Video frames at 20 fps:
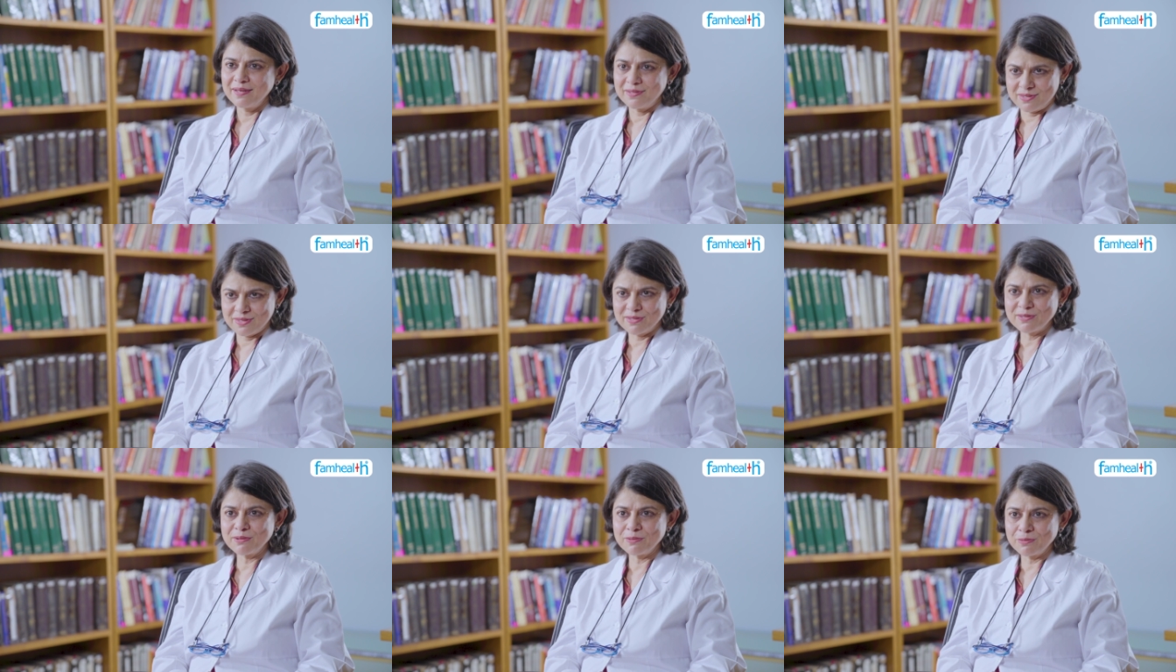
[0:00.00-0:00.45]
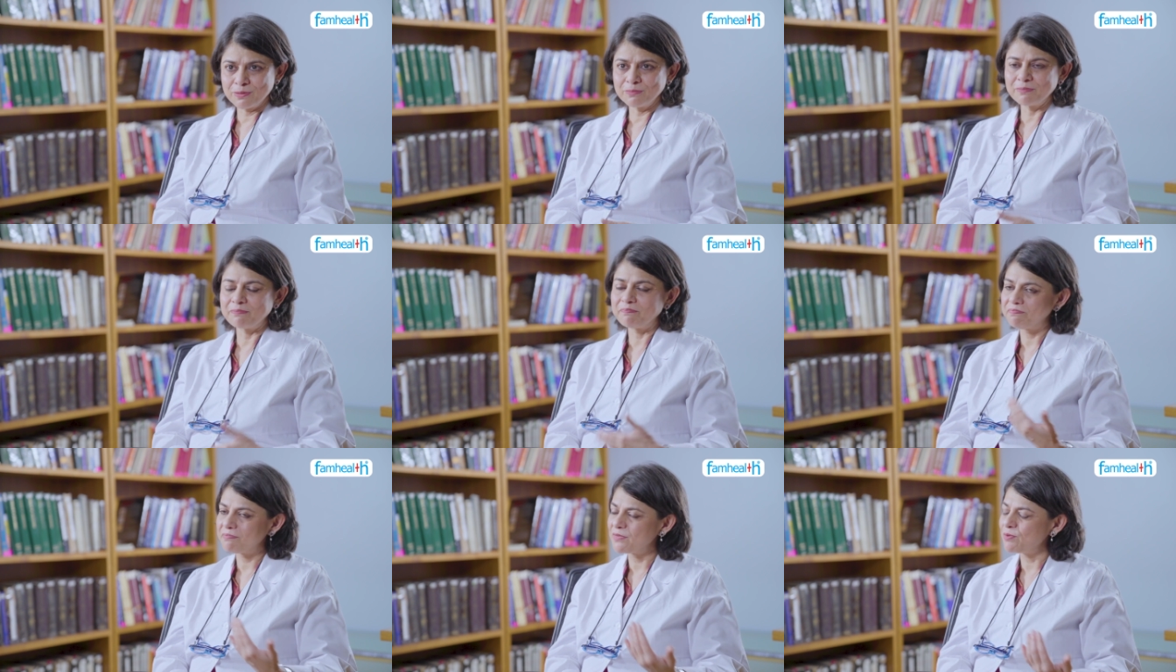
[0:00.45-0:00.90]

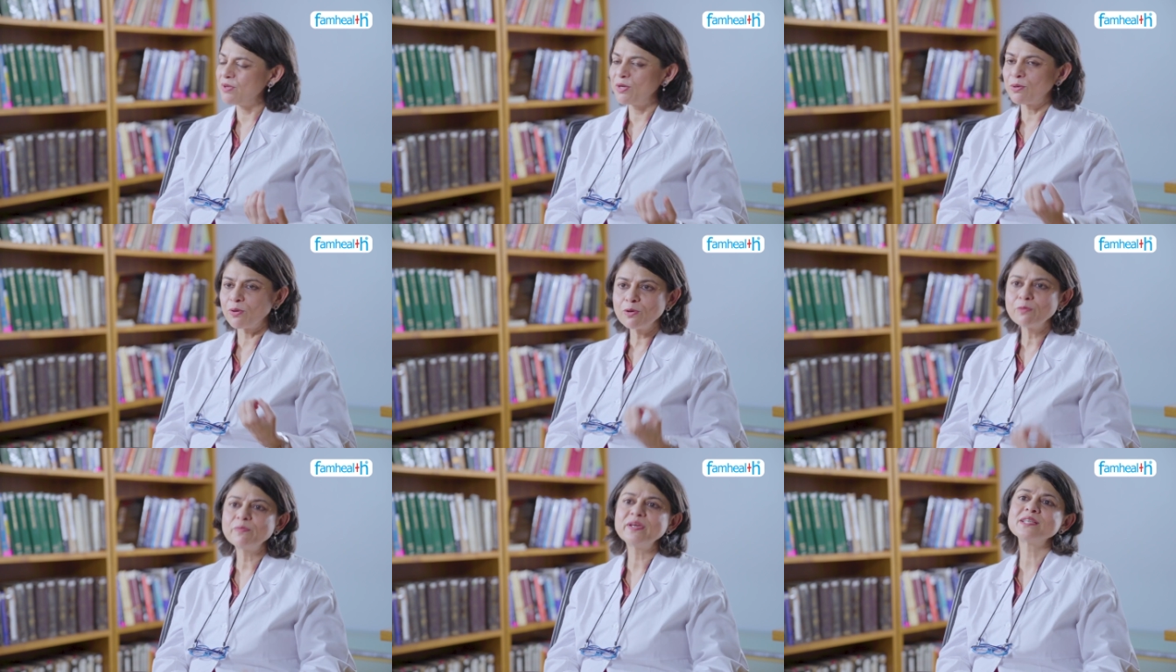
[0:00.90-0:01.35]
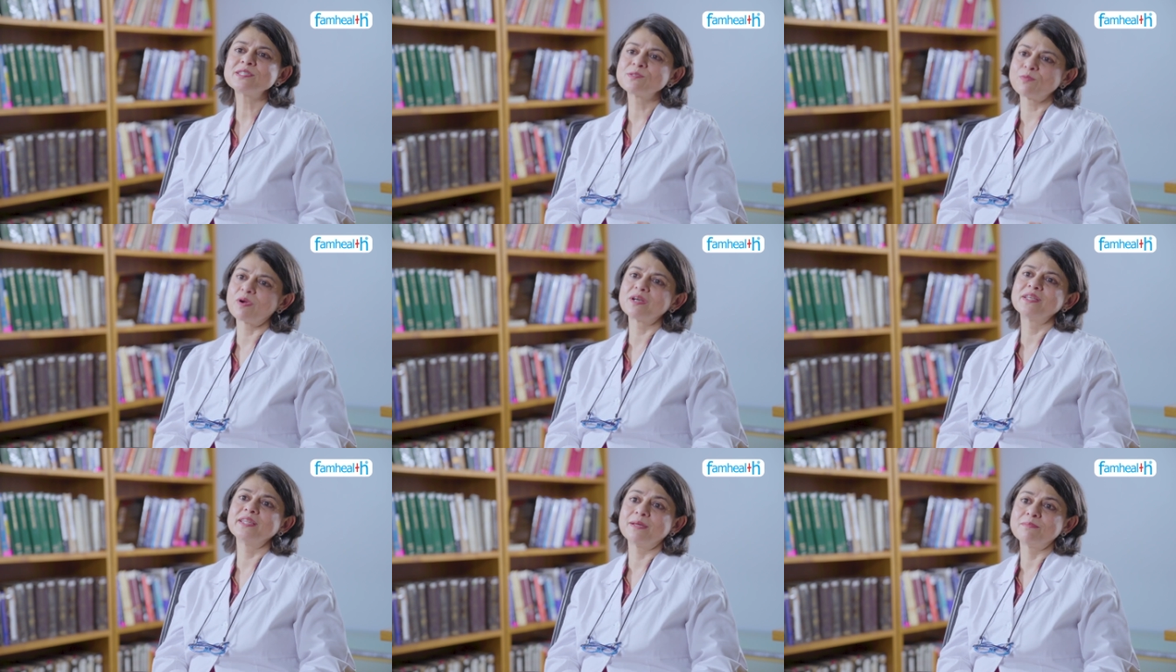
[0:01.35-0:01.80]
So, we always
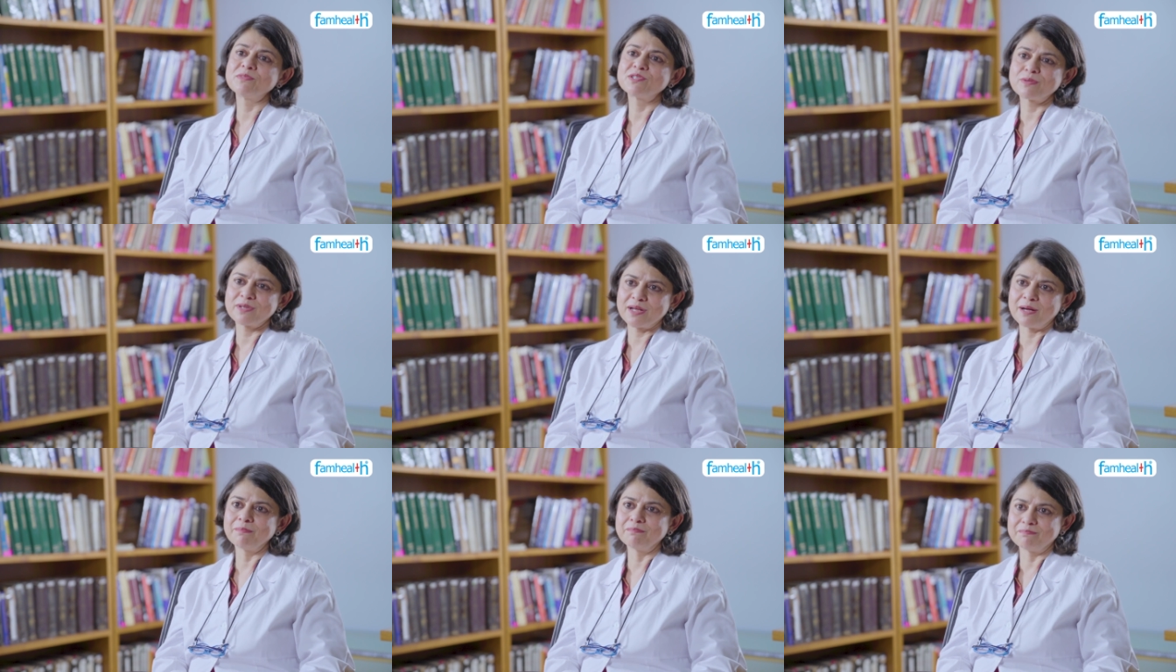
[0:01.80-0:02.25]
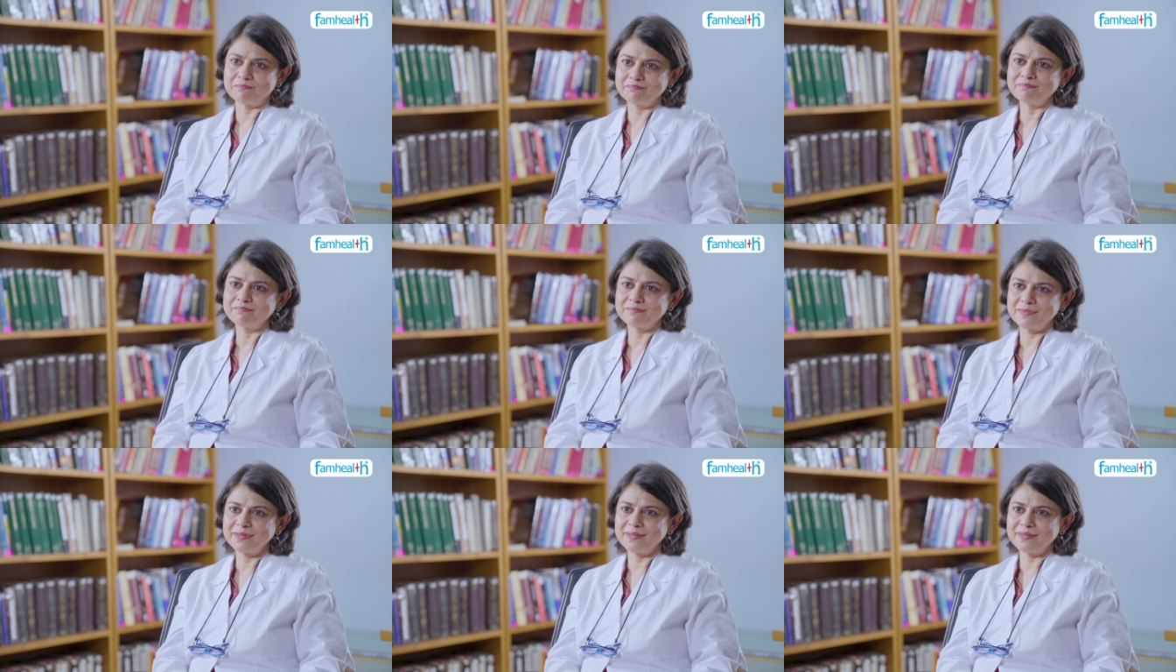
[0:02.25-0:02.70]
want them to come
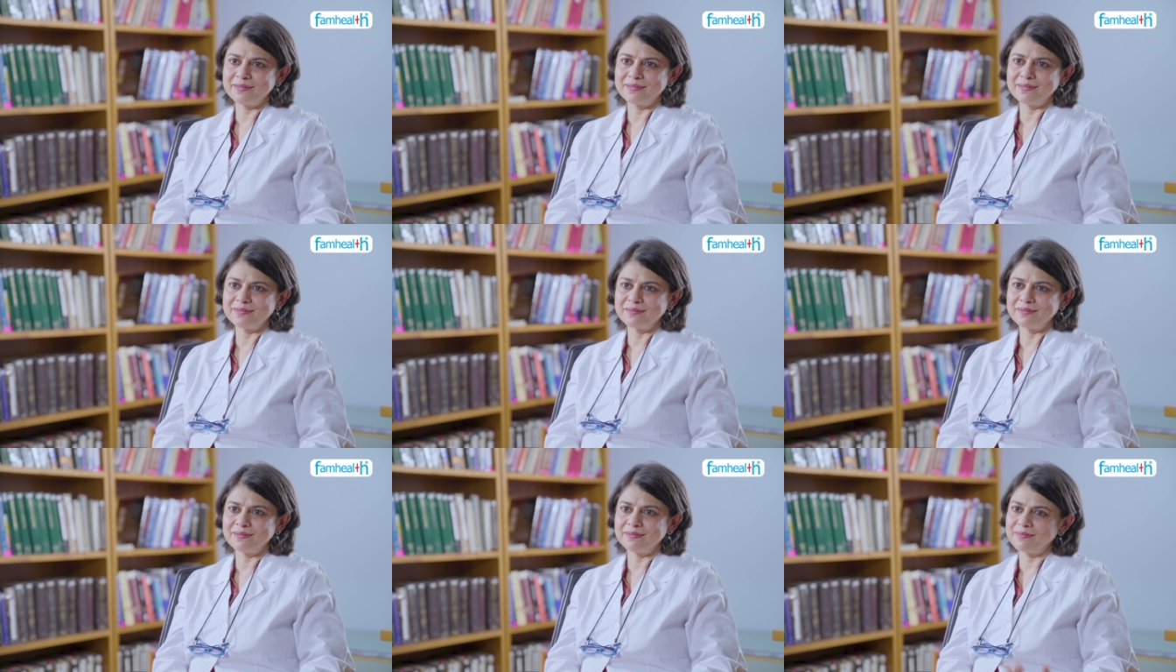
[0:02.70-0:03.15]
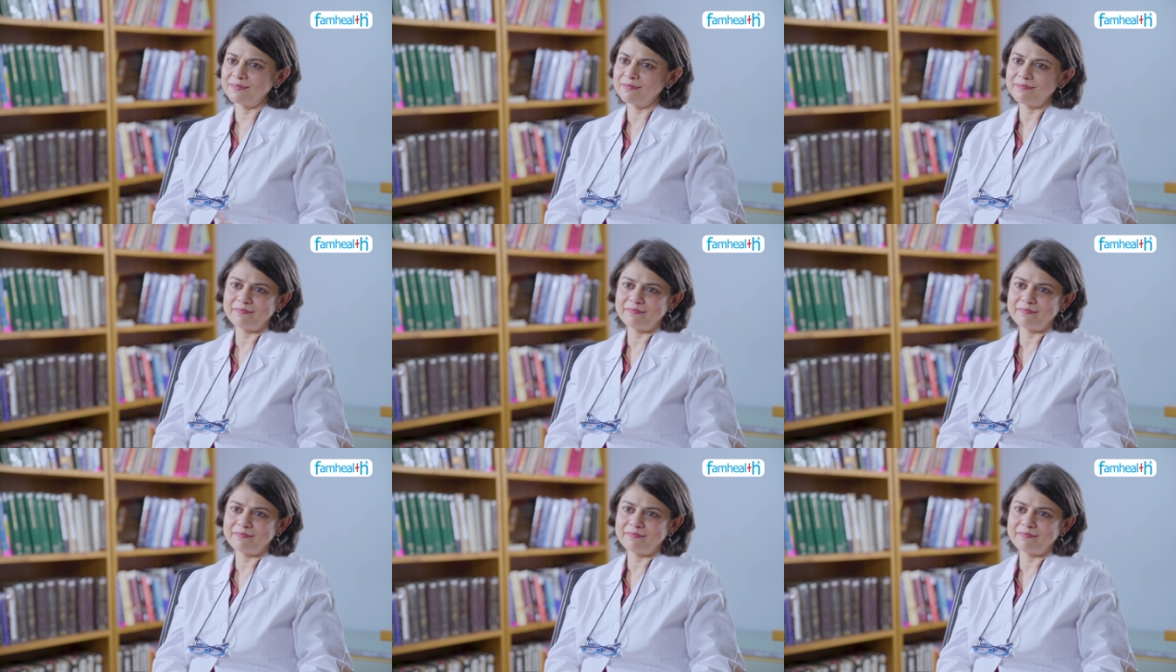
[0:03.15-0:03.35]
uh,